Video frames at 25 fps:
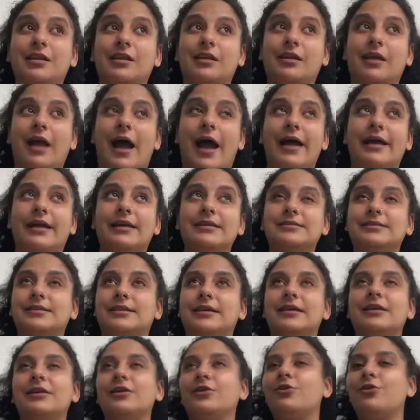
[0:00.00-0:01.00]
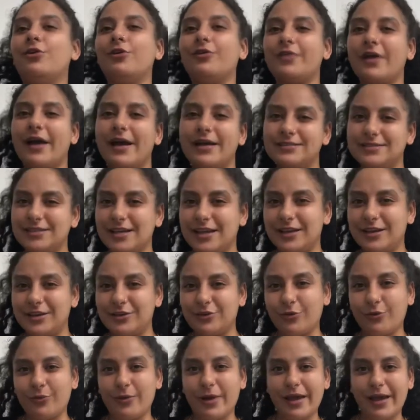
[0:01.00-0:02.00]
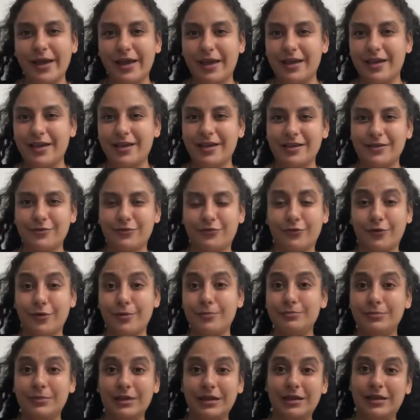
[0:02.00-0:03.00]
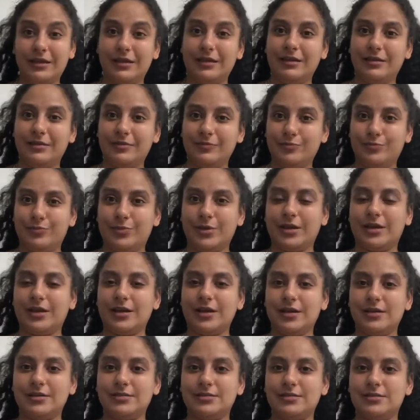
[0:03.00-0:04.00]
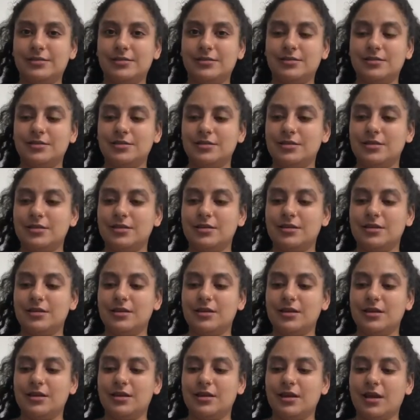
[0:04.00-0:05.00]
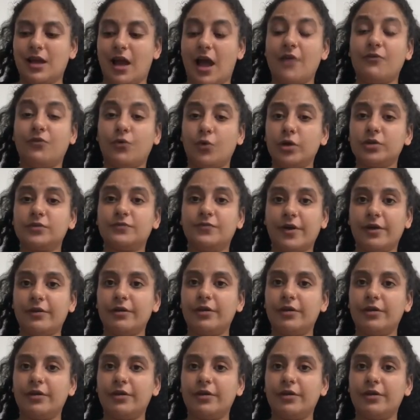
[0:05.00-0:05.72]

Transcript: I guess, getting all that taken away from me, because I've worked very